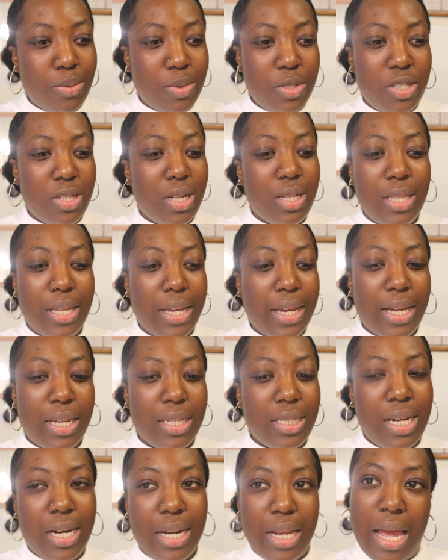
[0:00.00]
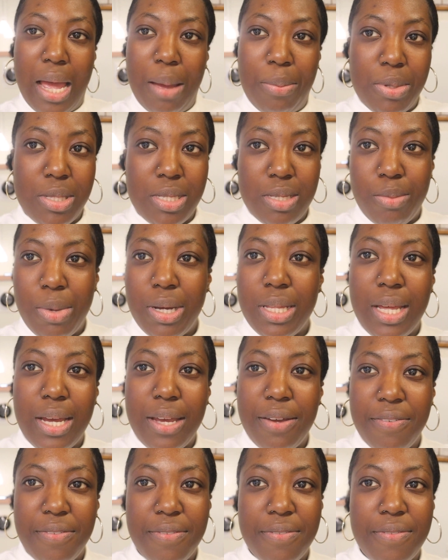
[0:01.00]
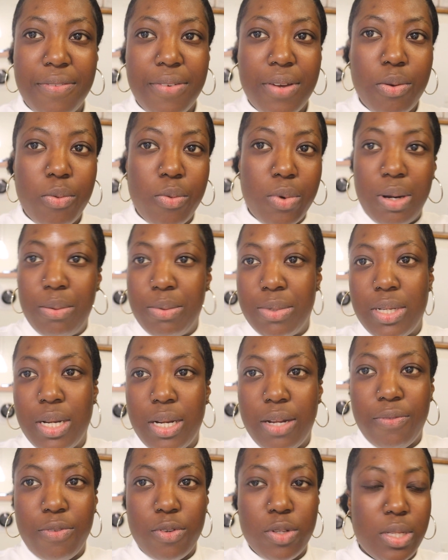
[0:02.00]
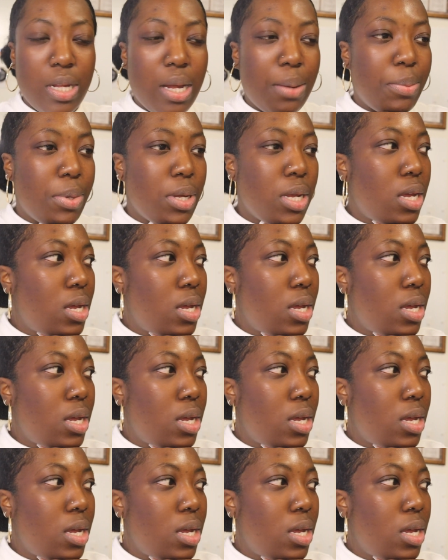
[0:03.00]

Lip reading: which nothing exciting happens in my life when I'm studying for STEP.